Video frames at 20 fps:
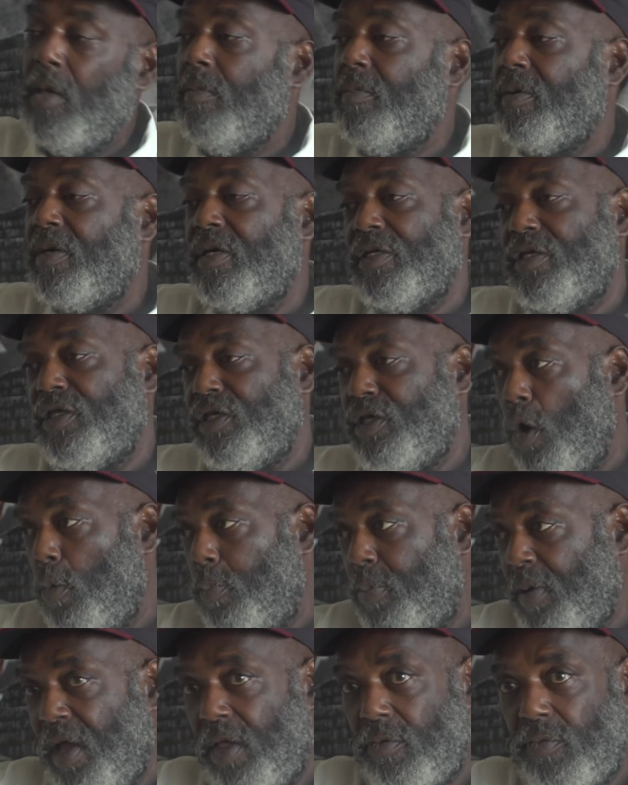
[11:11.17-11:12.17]
Because your
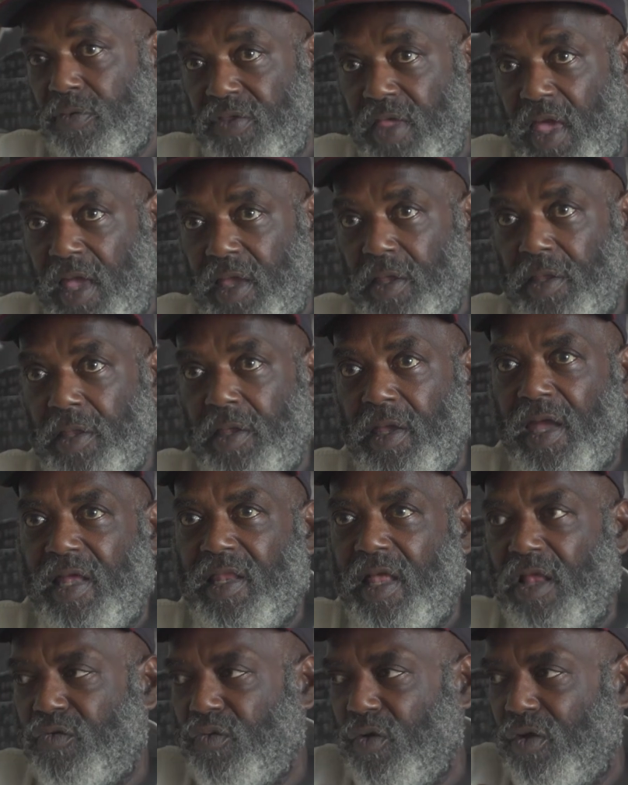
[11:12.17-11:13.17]
pants were sagging
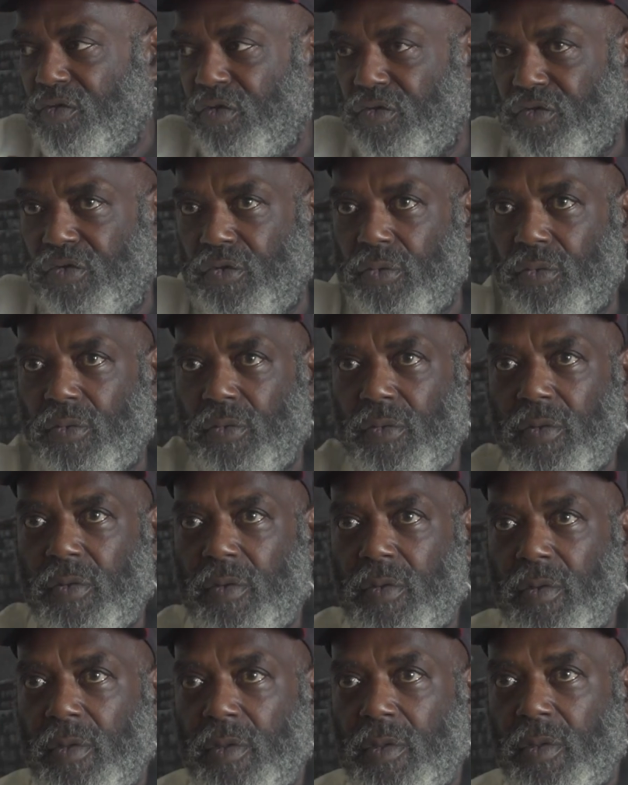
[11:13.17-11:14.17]
and they trusted you.
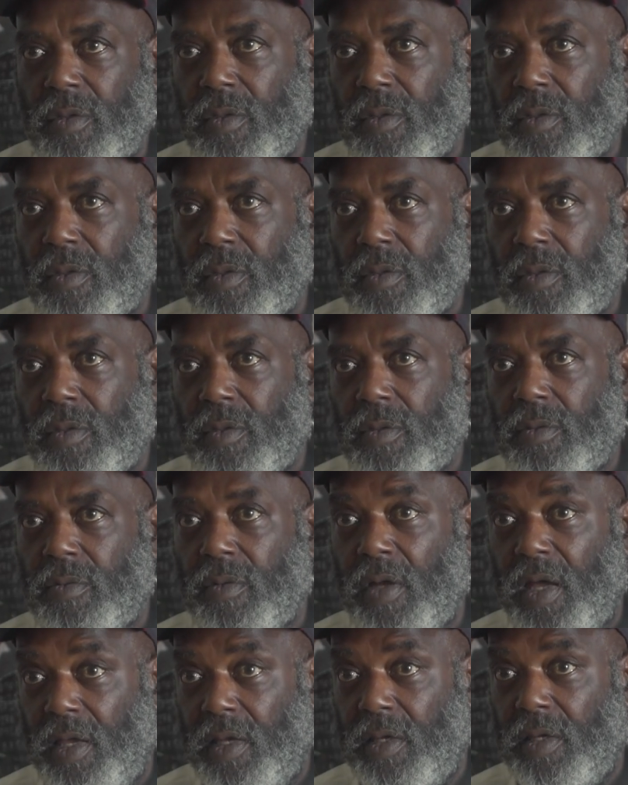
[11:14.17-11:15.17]

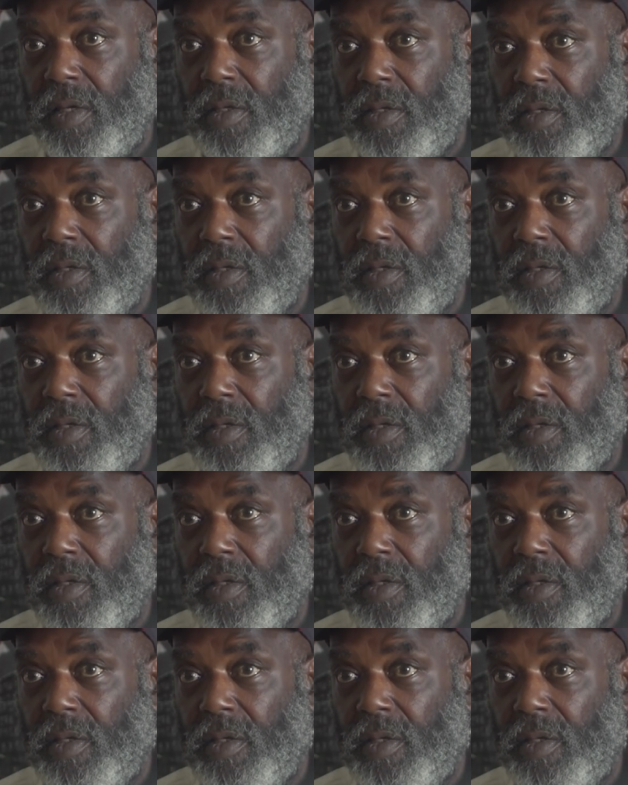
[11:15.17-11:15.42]
Right?